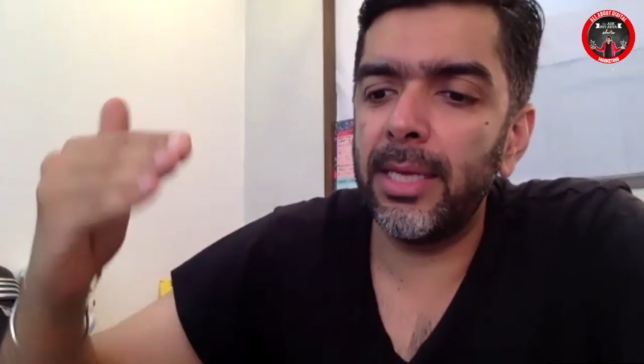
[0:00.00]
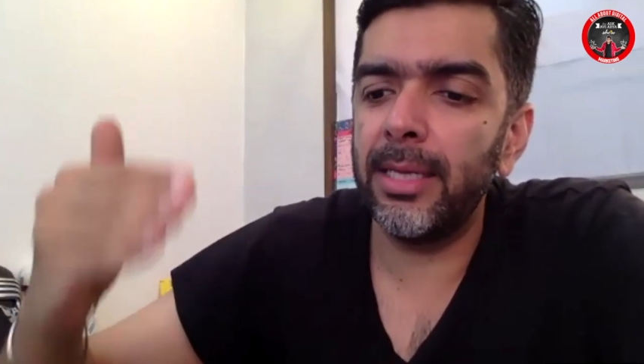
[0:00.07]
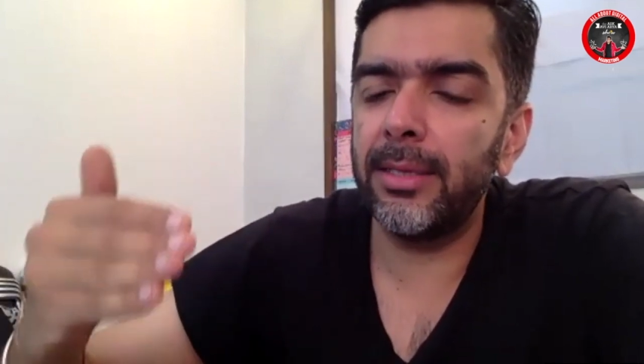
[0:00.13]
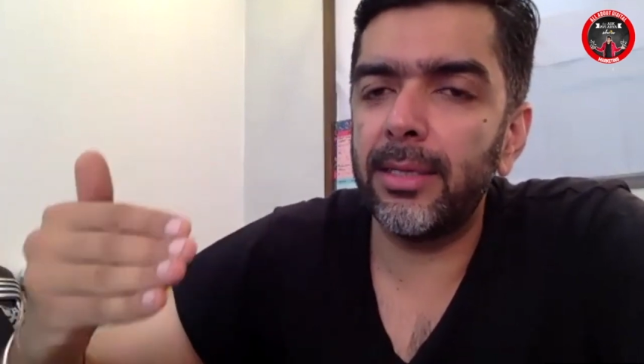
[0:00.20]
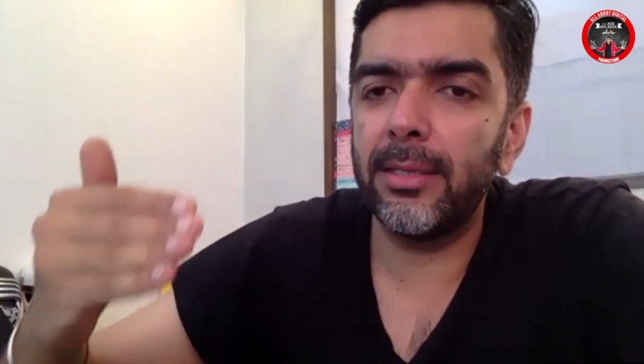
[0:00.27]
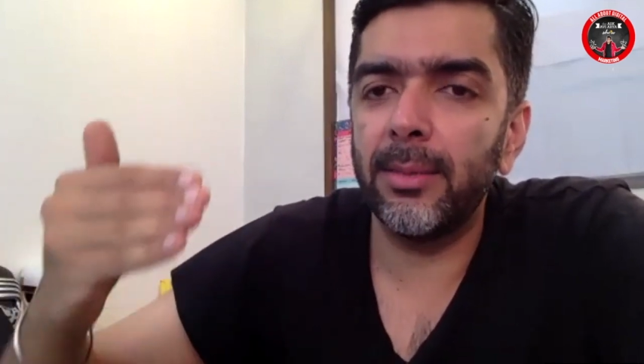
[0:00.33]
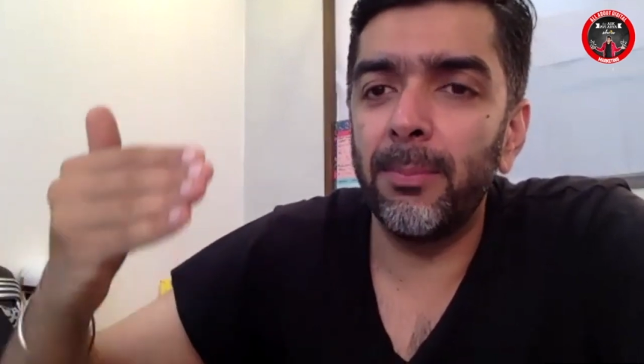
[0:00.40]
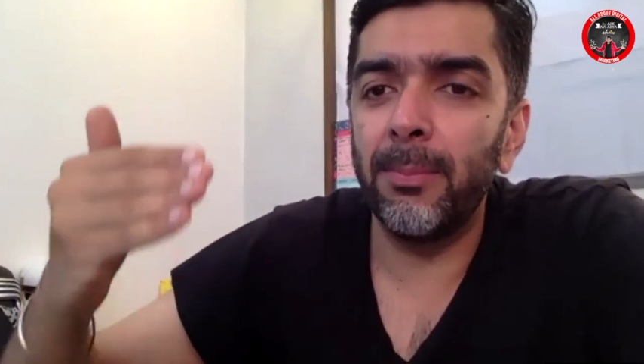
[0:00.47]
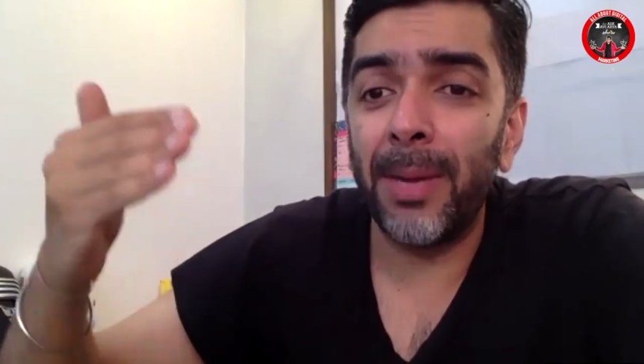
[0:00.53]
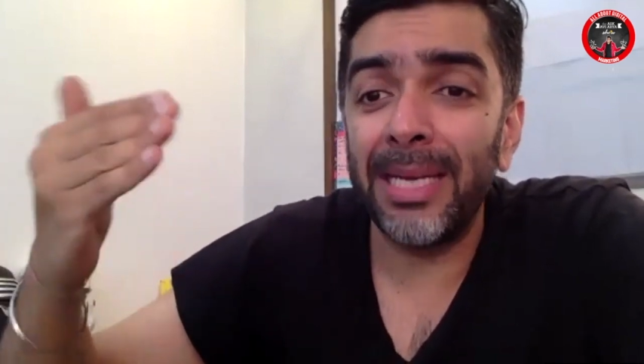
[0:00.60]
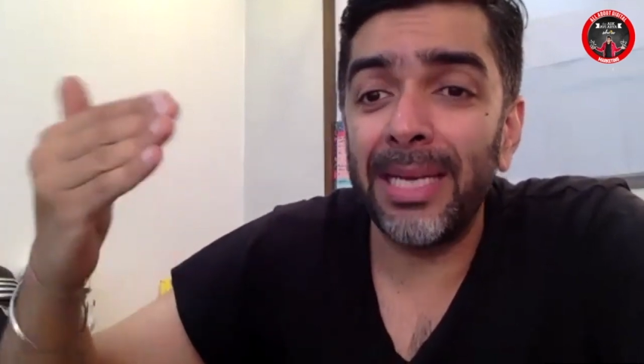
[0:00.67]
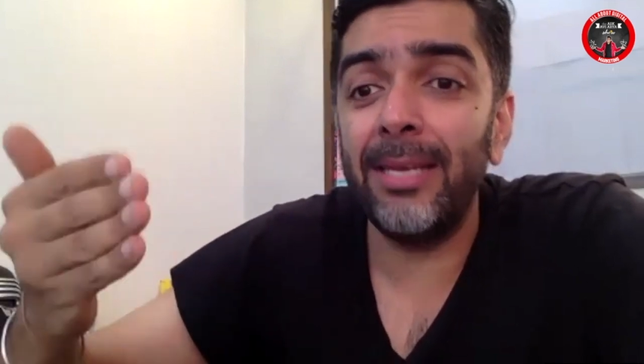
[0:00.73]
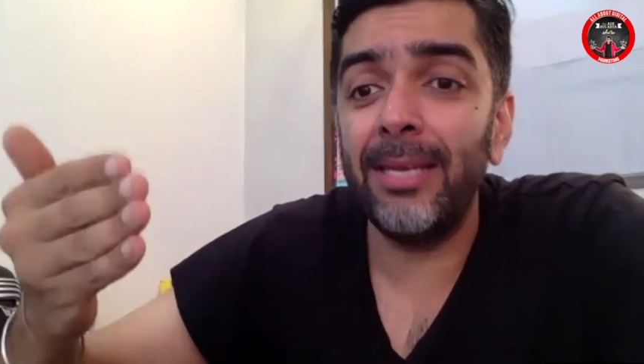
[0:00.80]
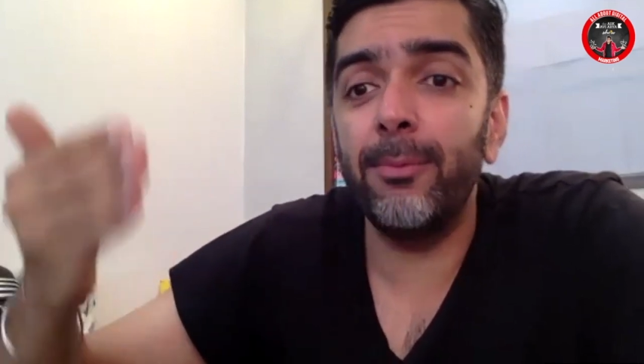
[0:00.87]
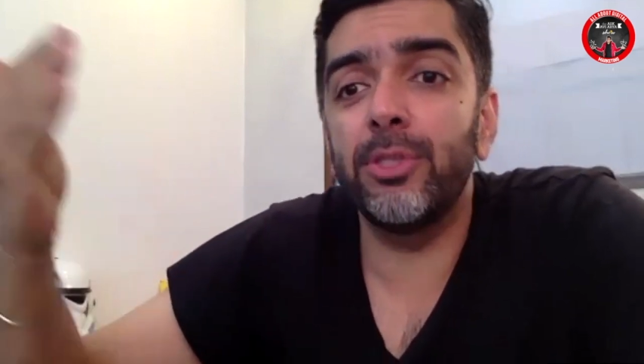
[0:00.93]
think that the
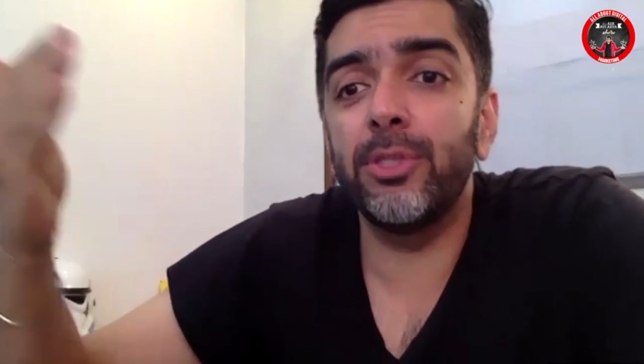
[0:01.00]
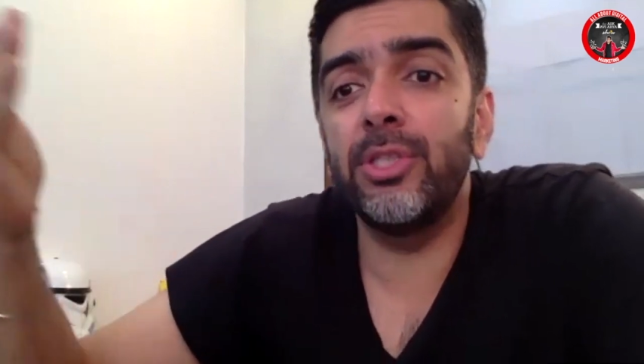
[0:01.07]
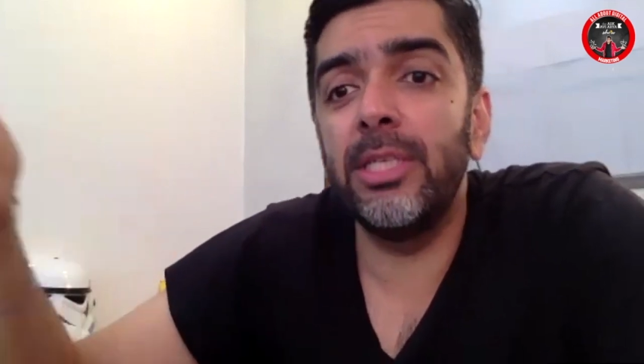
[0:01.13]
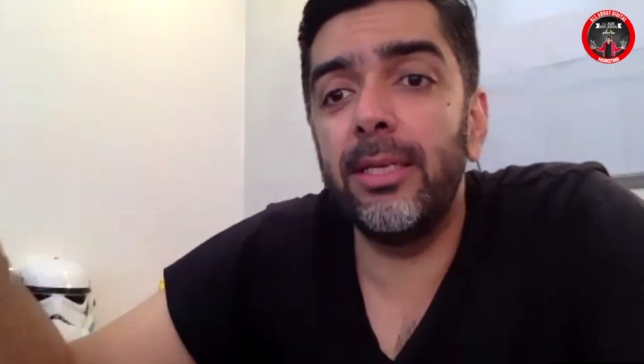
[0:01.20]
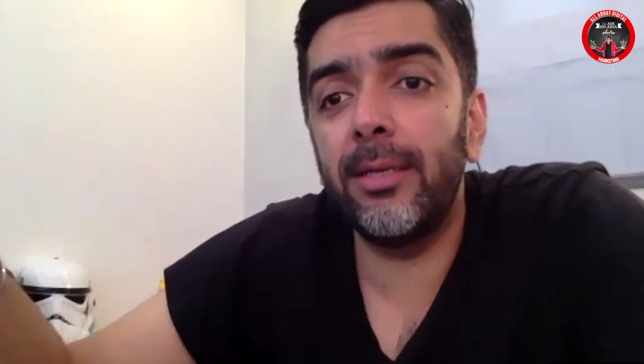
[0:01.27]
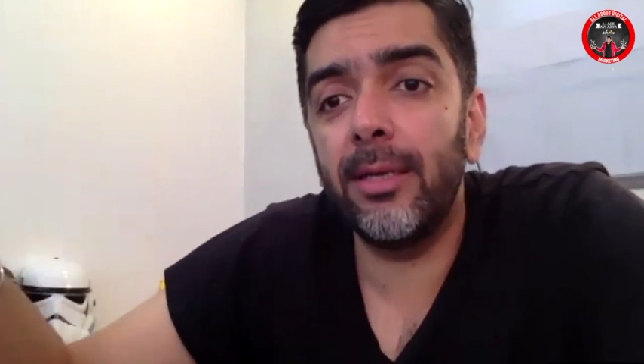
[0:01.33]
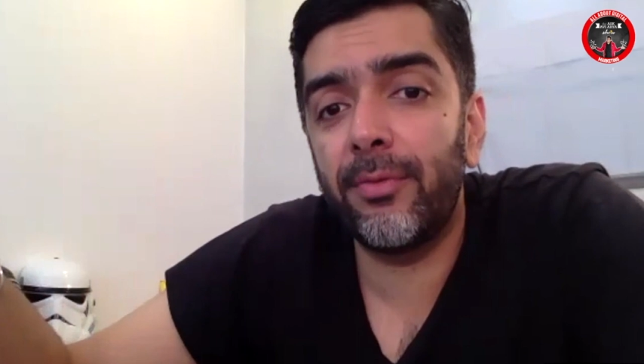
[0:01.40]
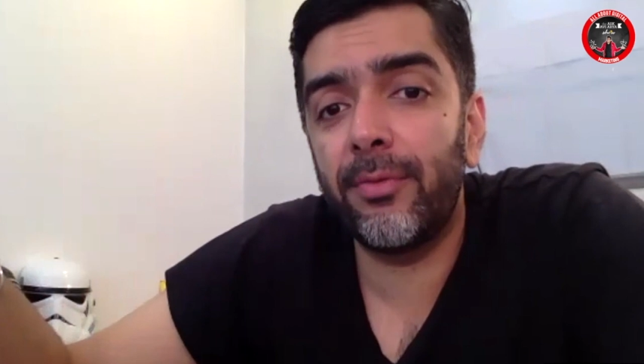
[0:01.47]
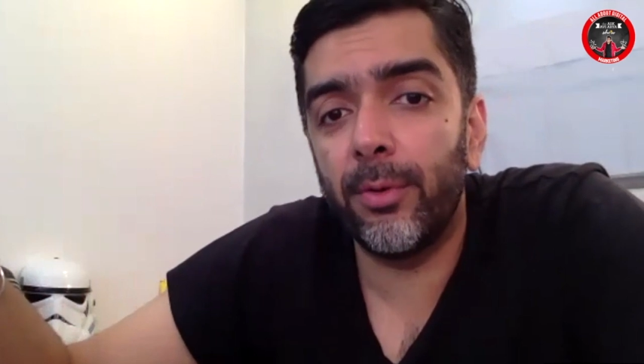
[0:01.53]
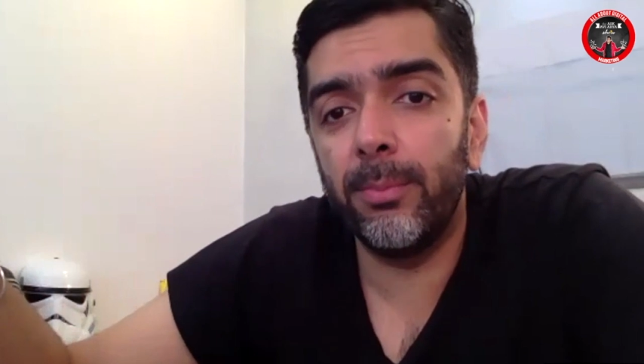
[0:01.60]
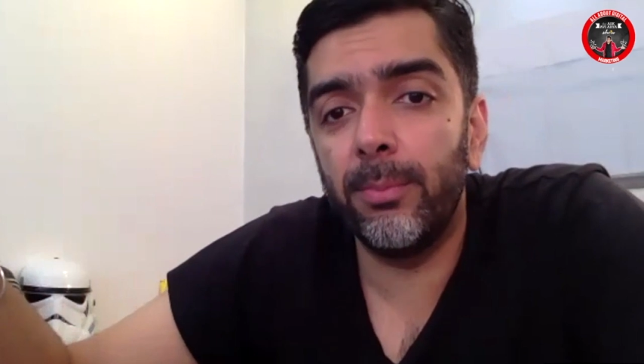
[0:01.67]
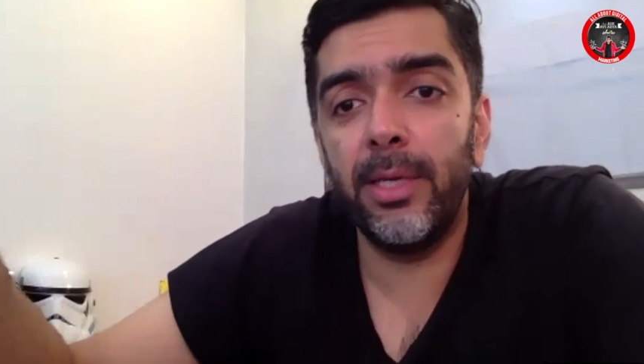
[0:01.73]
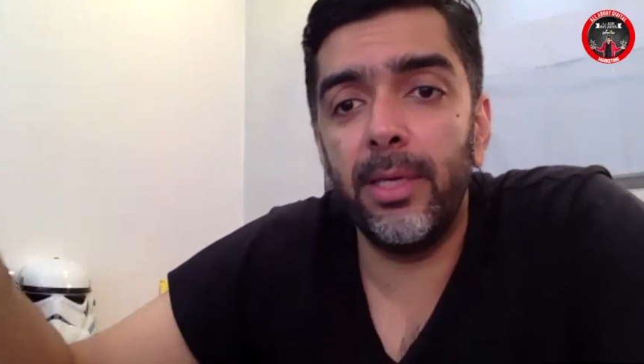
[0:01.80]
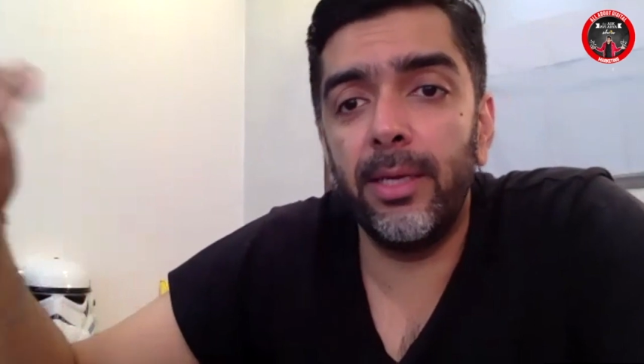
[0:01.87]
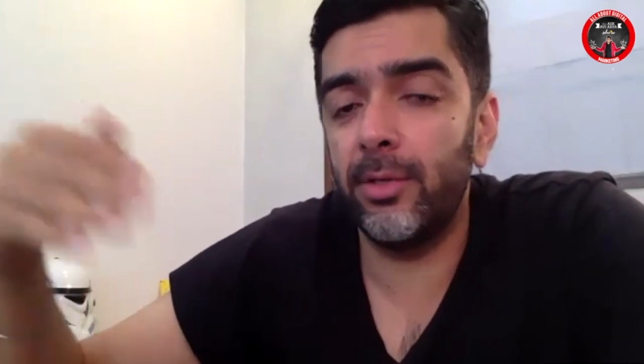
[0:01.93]
money was needed
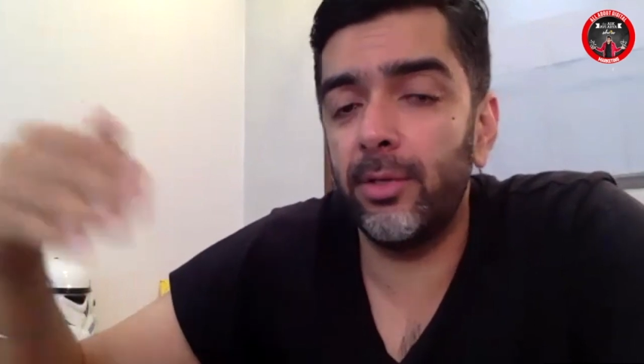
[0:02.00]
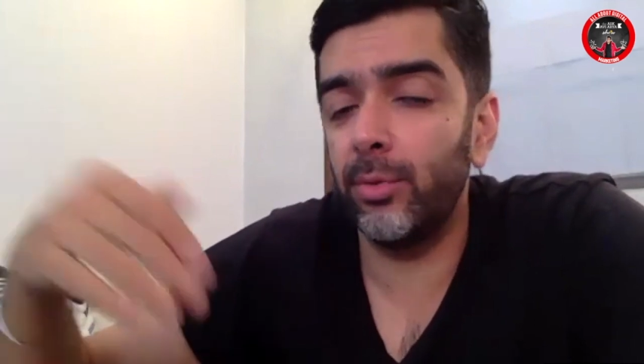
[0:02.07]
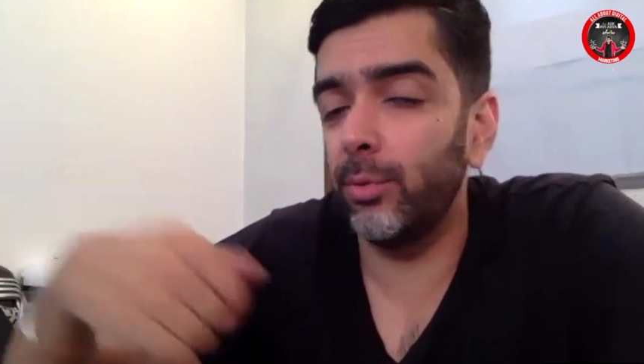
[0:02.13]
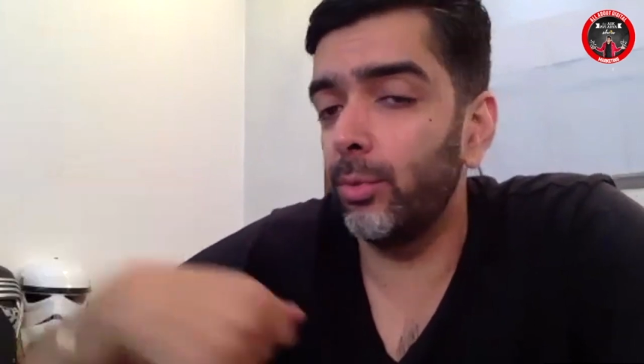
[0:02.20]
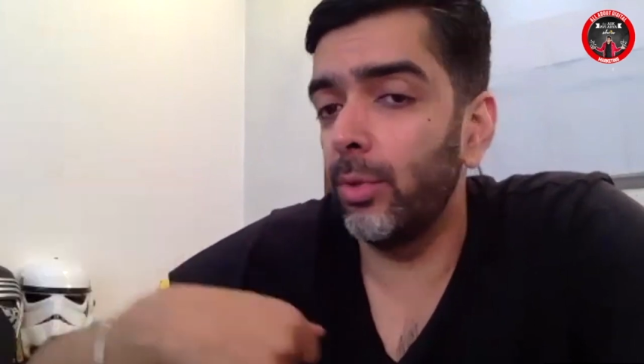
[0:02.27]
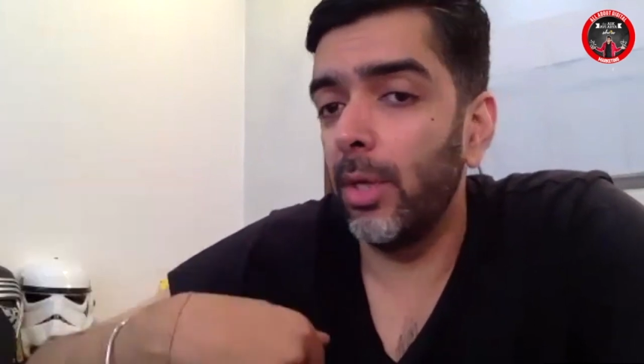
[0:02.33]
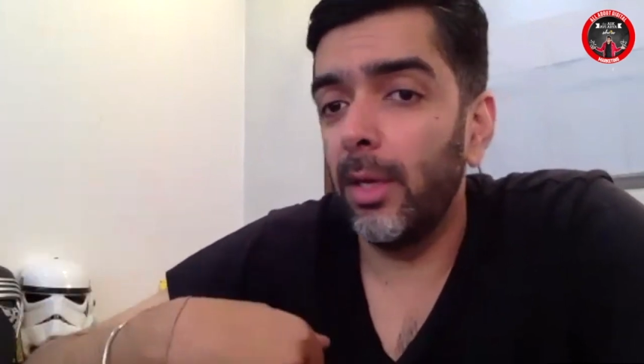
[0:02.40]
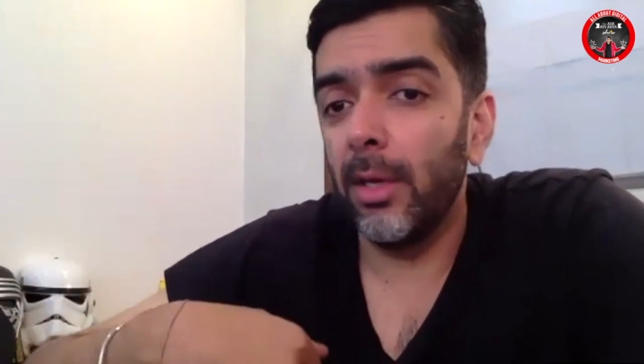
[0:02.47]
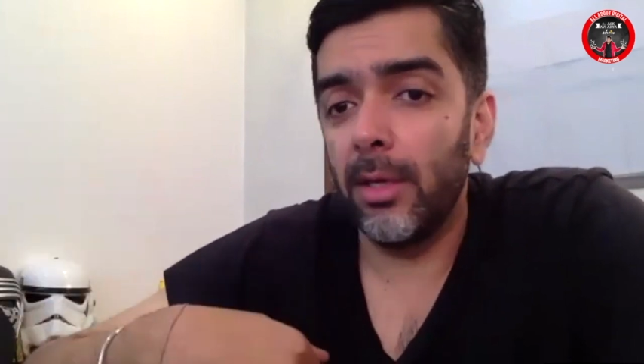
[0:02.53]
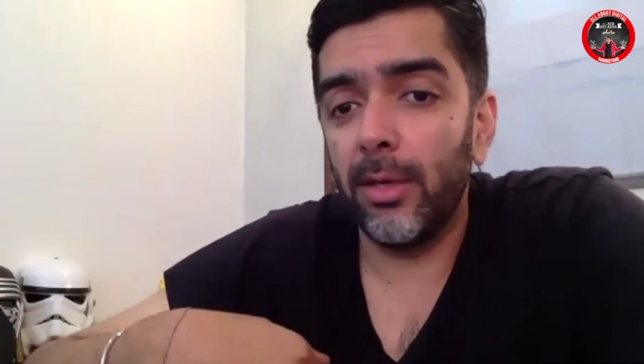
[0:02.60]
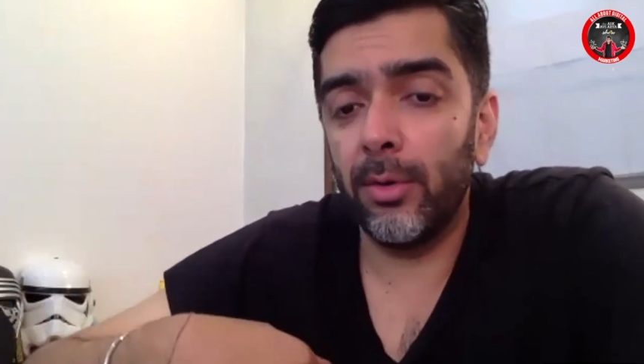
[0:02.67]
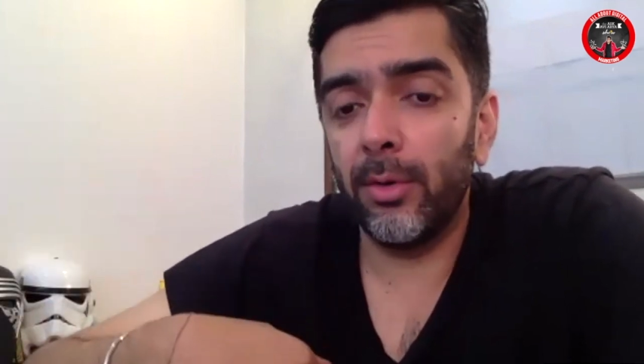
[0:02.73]
for me to